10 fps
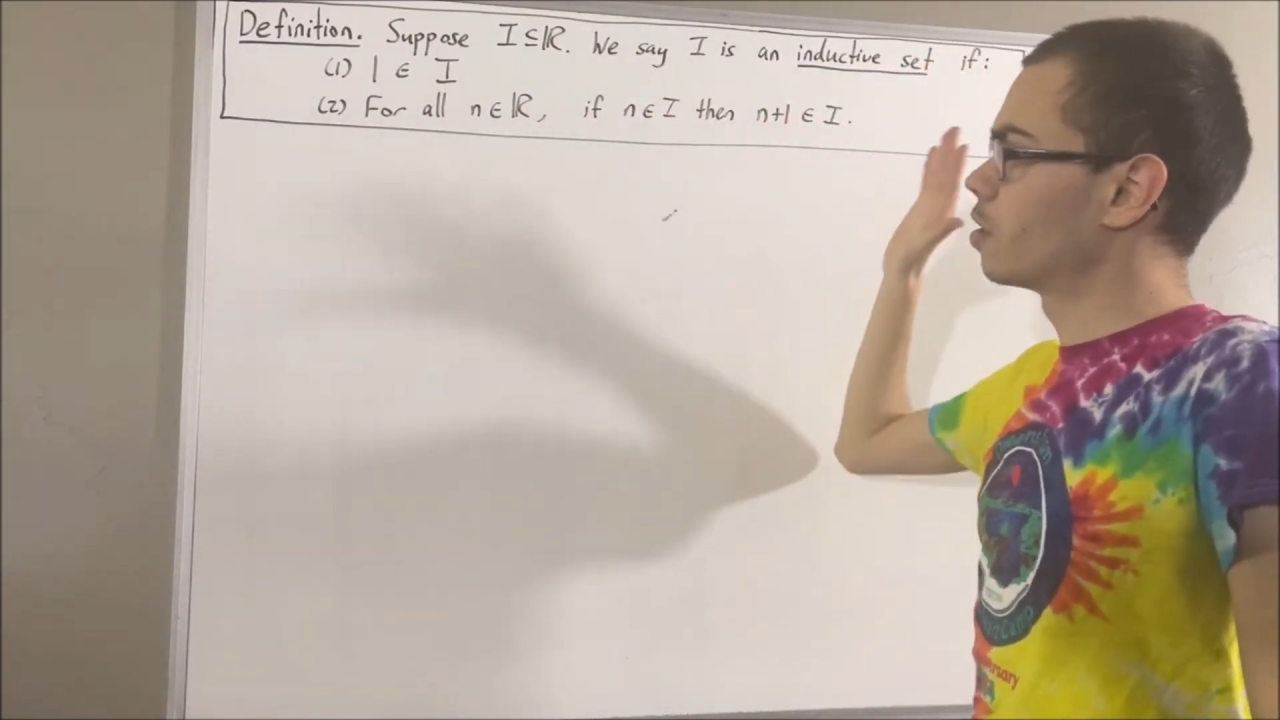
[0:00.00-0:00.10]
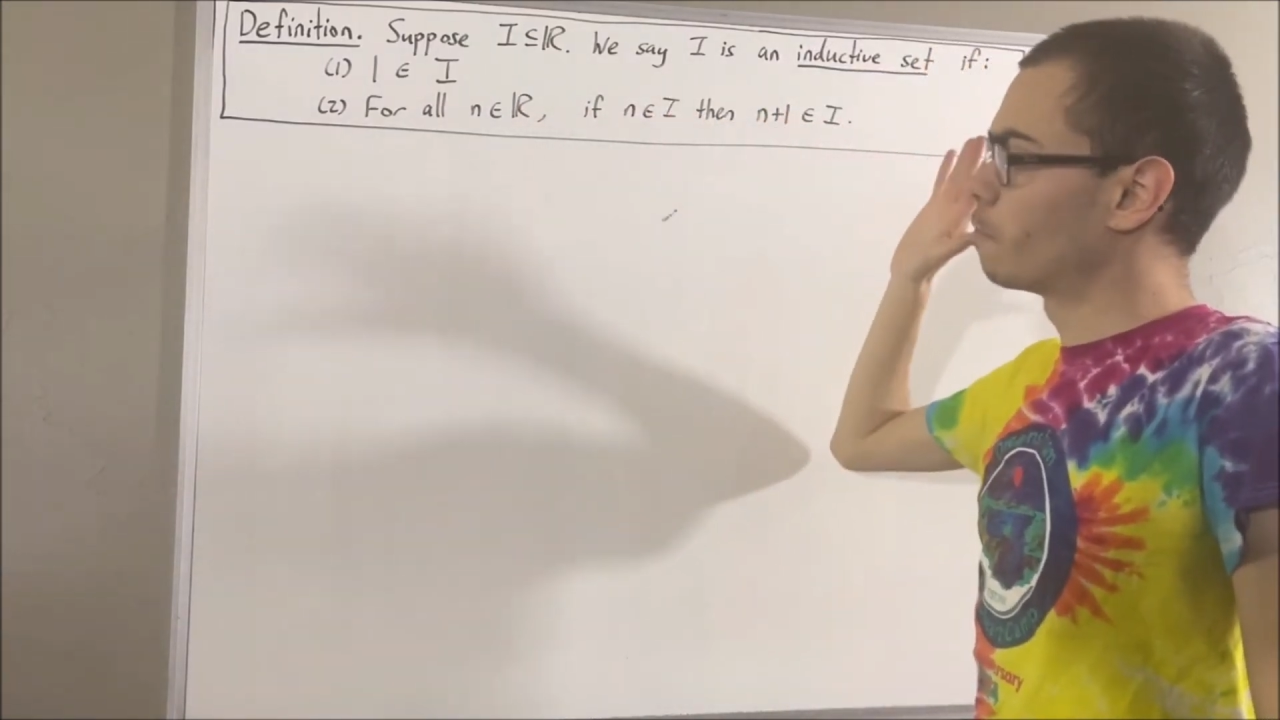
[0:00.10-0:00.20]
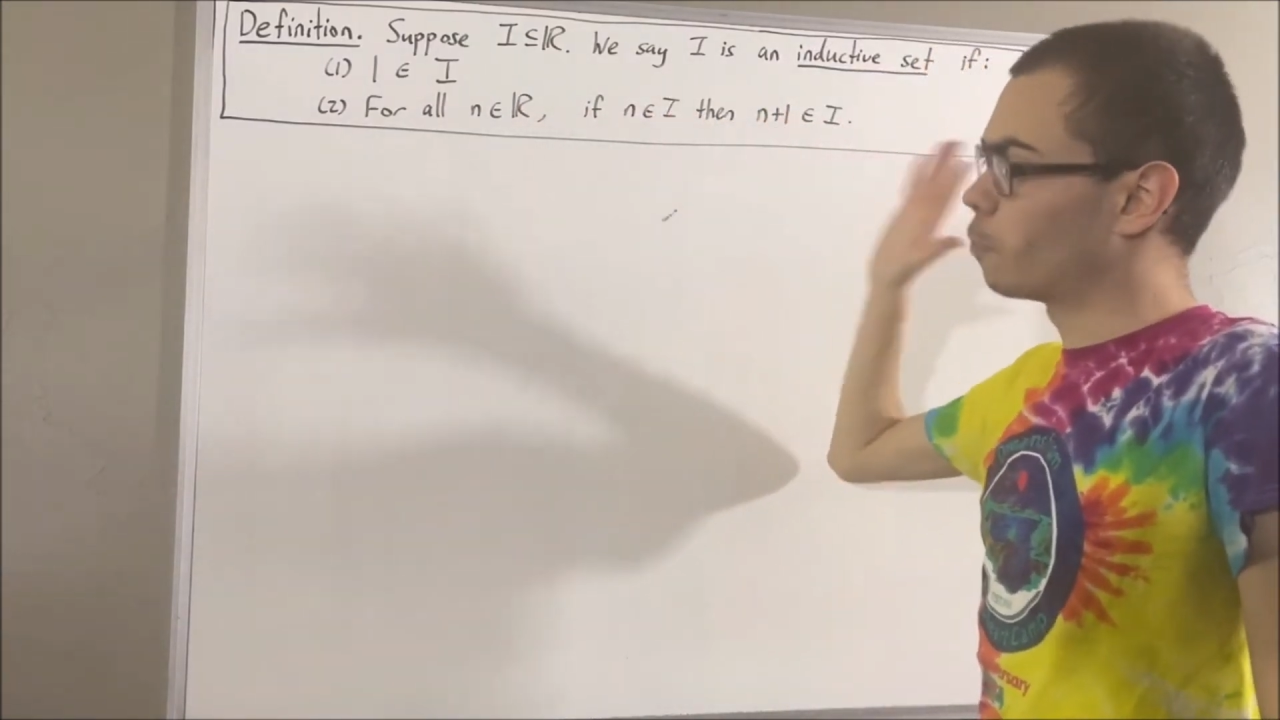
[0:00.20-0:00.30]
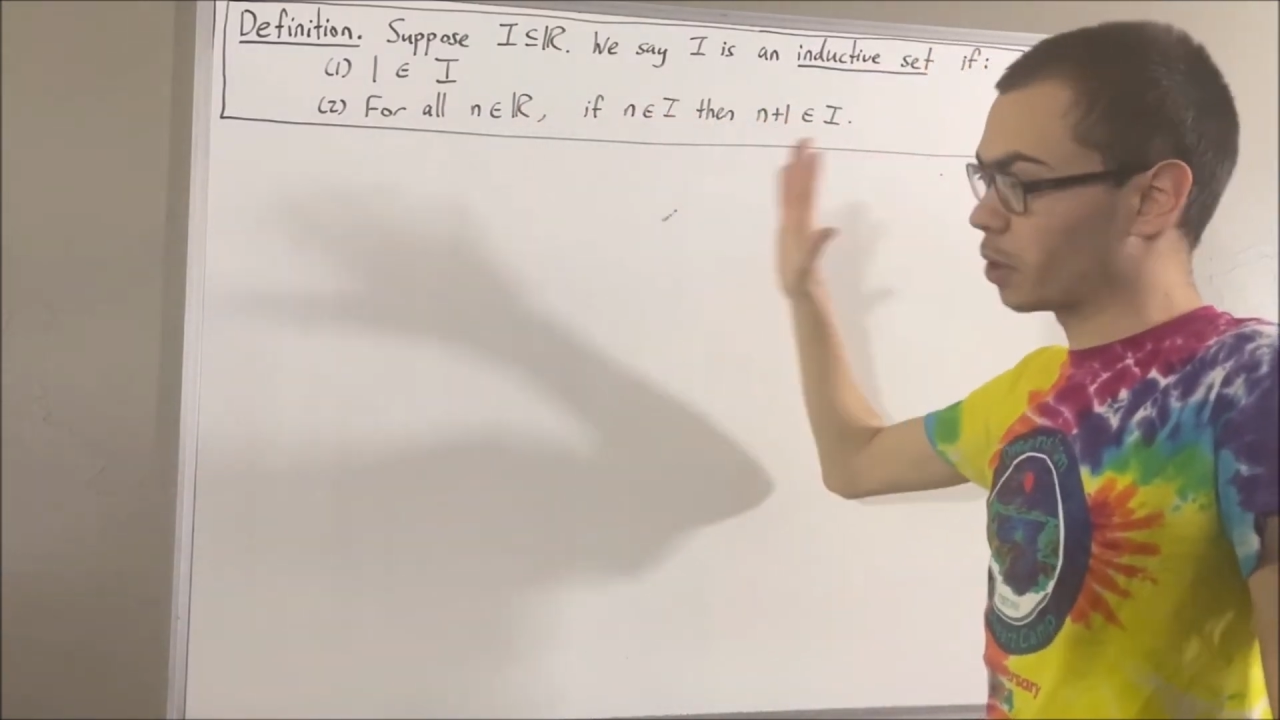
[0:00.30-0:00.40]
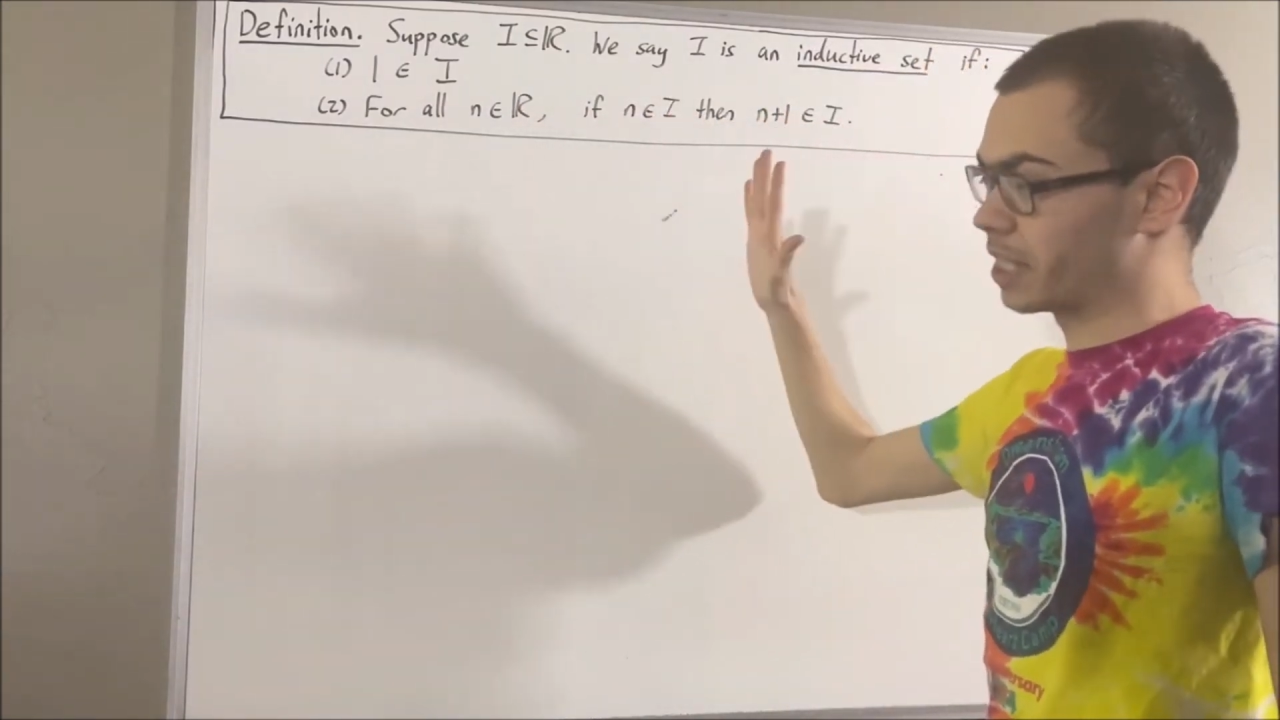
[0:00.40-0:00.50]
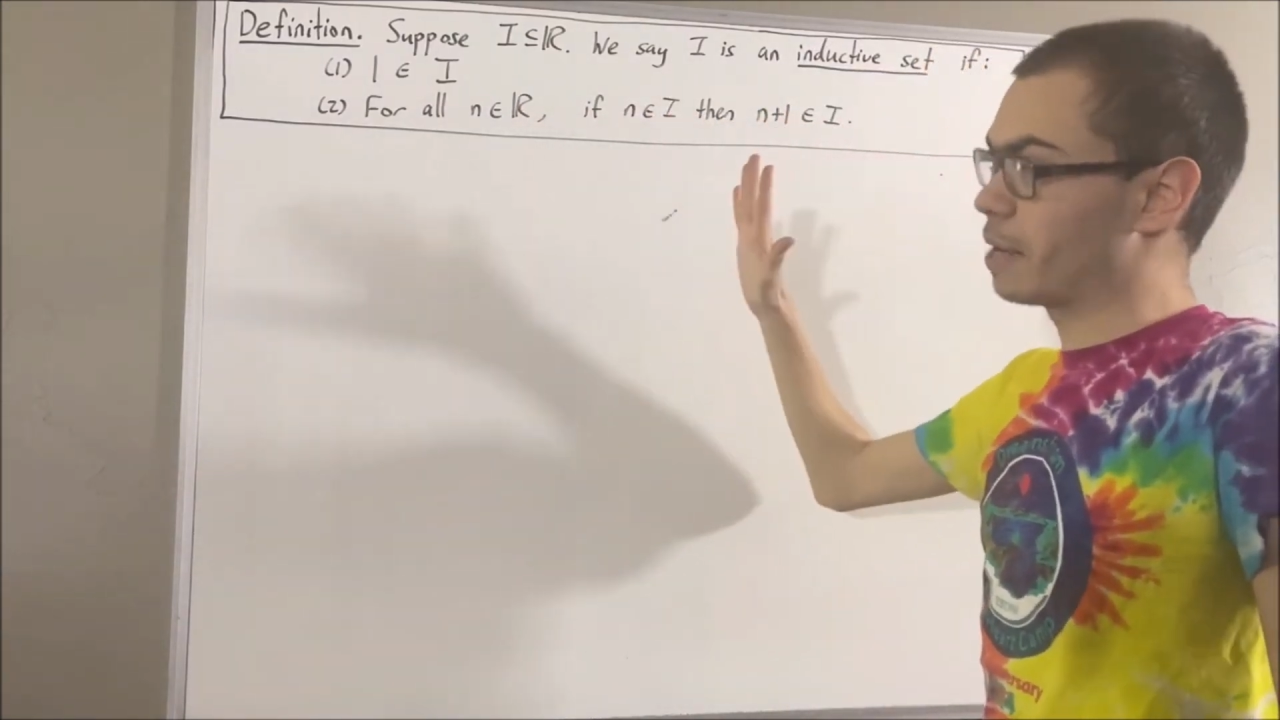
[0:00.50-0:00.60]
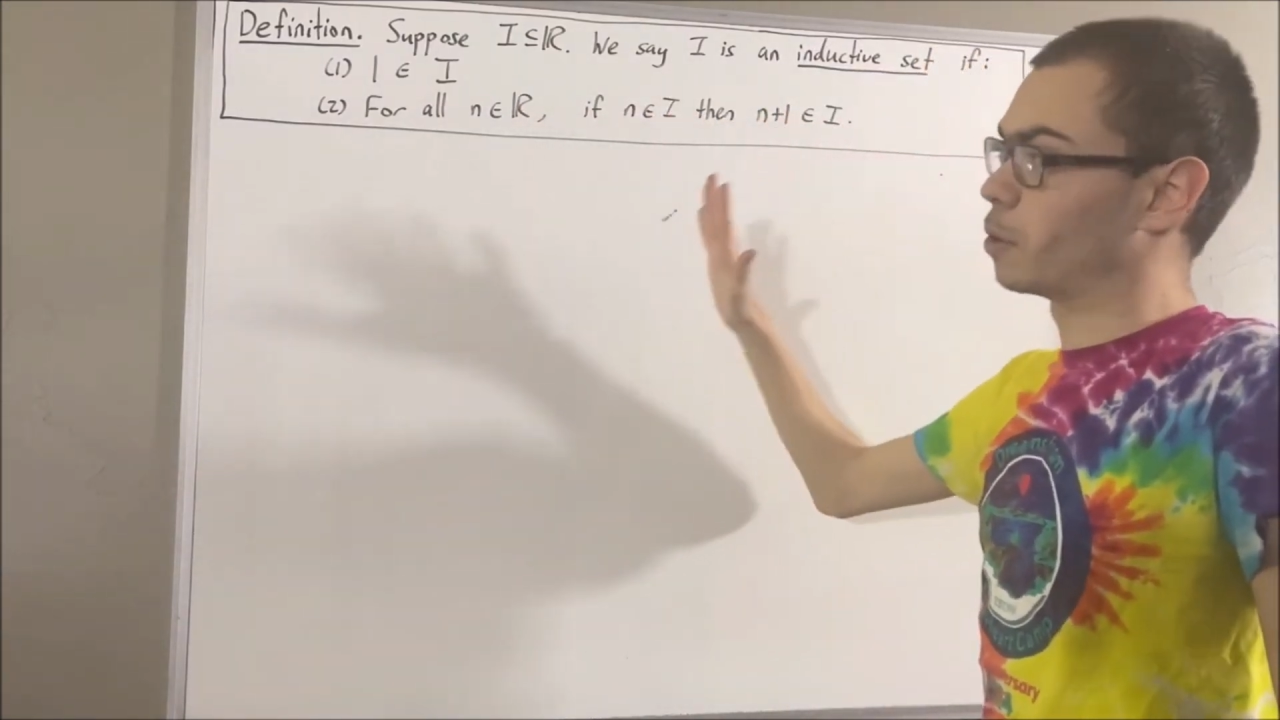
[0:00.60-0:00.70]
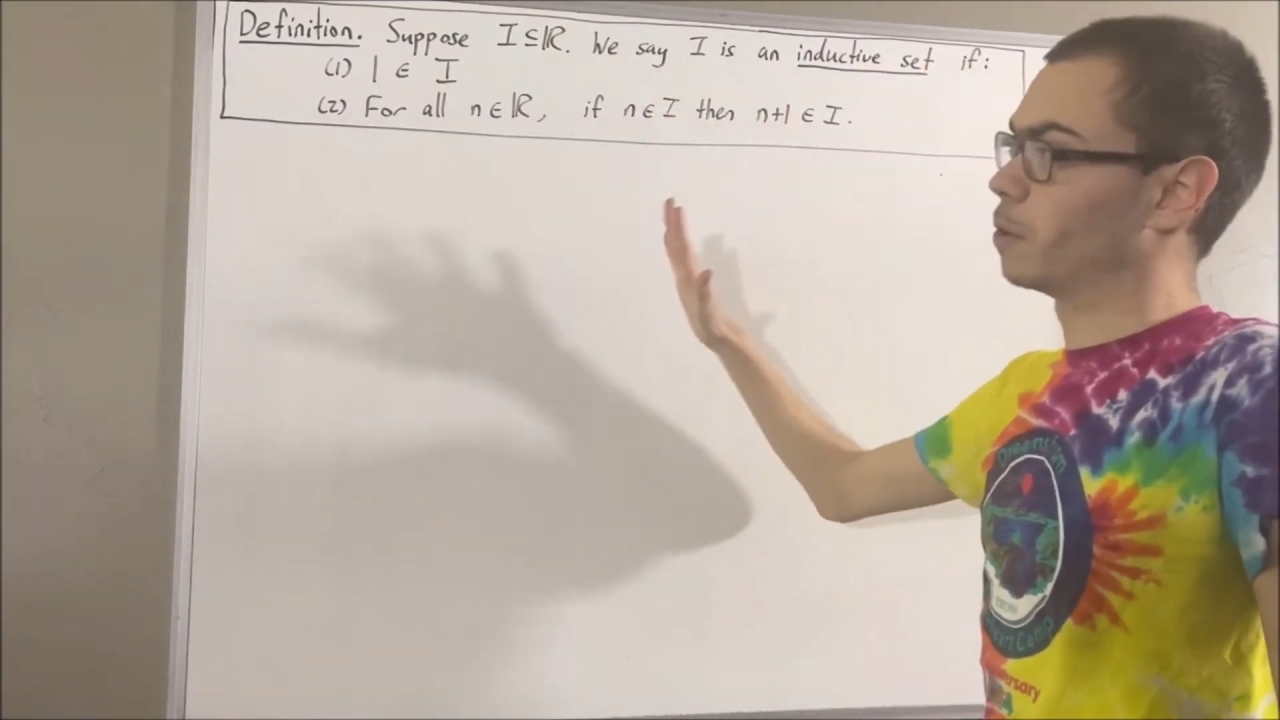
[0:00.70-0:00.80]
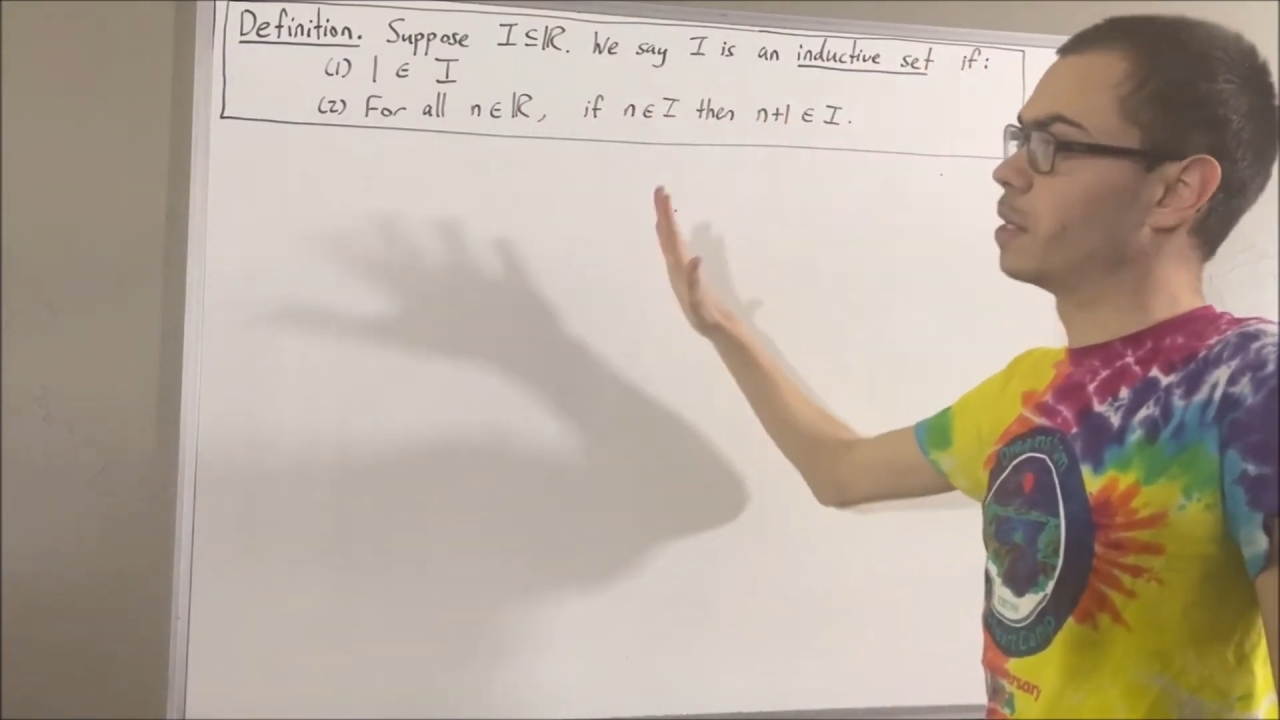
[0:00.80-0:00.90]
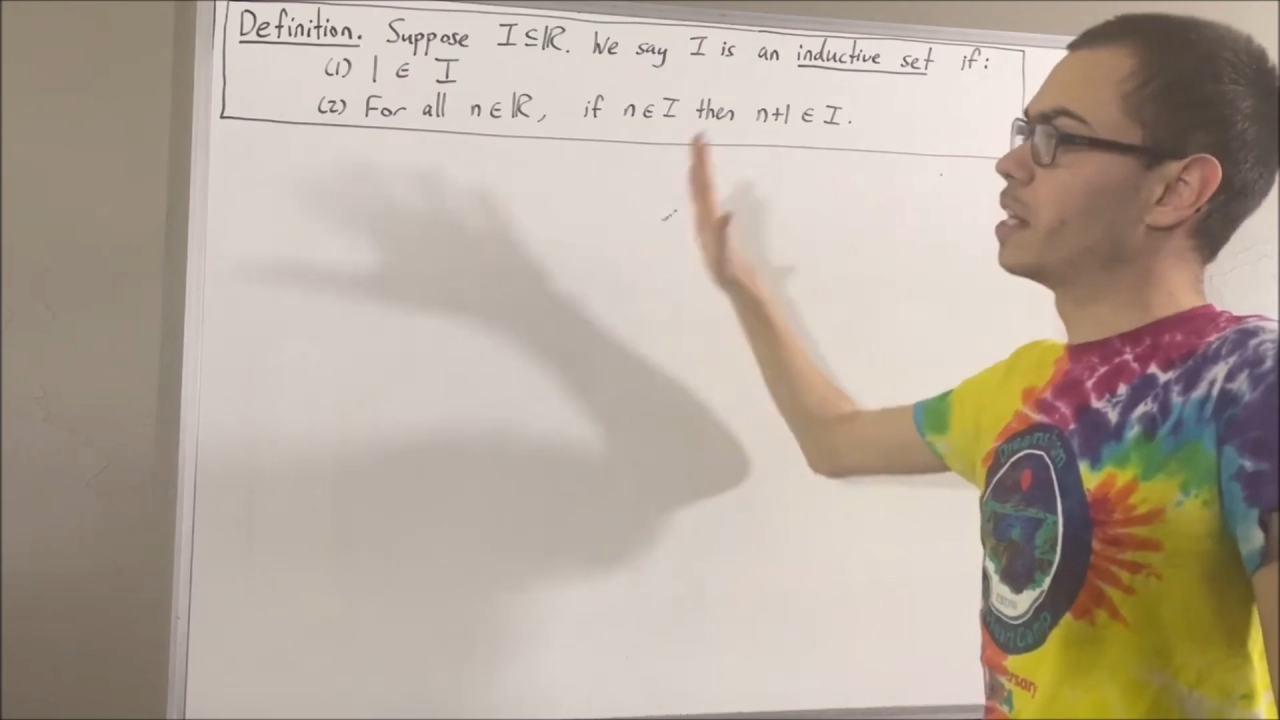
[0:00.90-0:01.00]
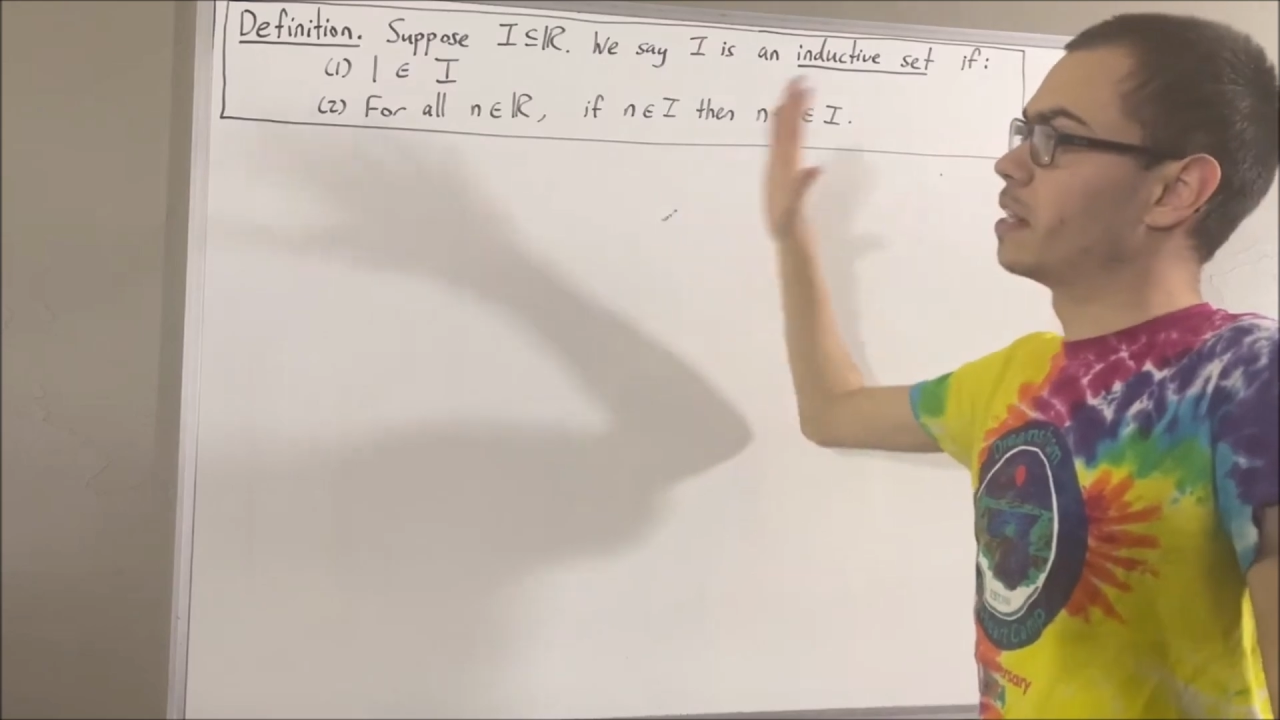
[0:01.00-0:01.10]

For example,